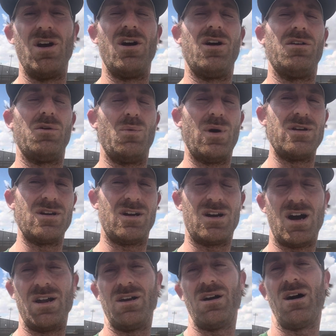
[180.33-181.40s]
or the way you're
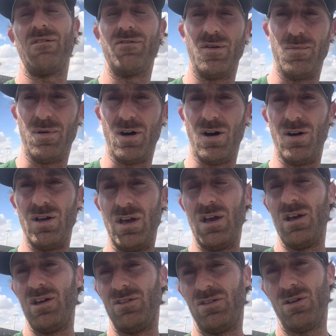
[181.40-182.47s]
cutting off the ball.
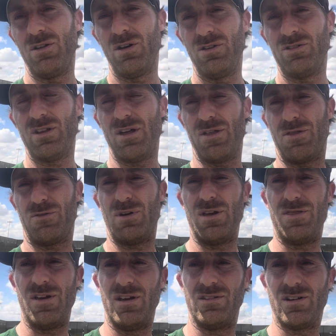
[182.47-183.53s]
So those are the 3
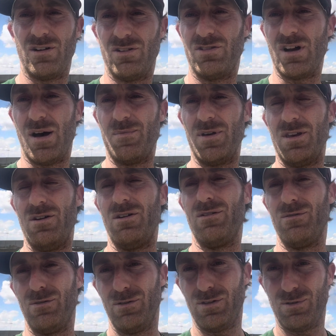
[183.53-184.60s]
things that are stopping you
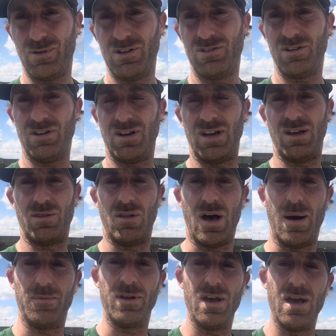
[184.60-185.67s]
and the reason you're getting
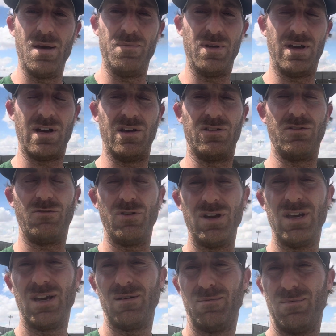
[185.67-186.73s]
lobbed. Because if we
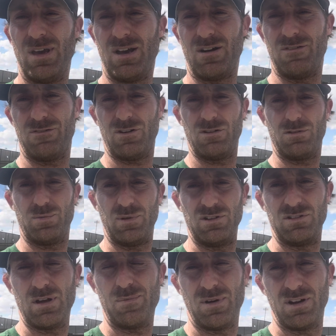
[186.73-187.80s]
make our first split
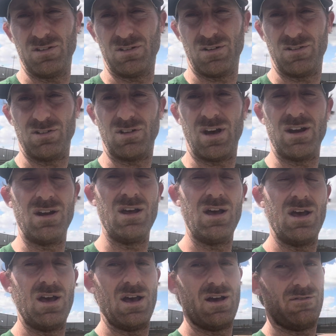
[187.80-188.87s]
step on the service line,
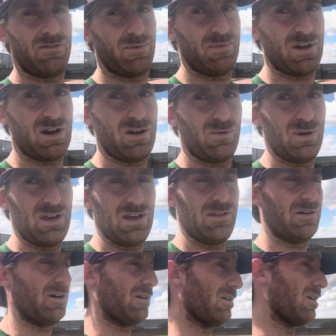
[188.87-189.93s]
from there we
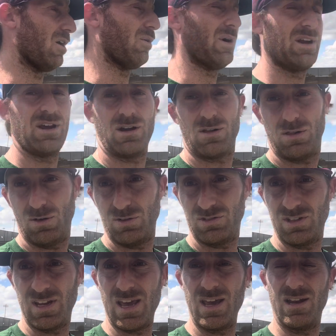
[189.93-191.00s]
either go in and close the
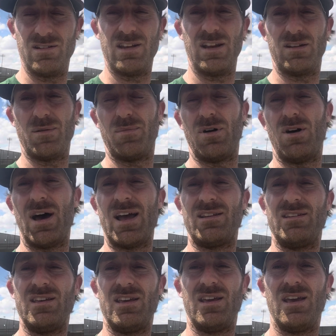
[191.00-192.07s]
net and take the ball at
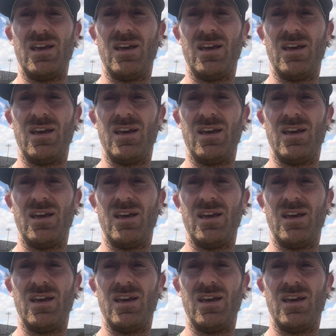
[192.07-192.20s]
the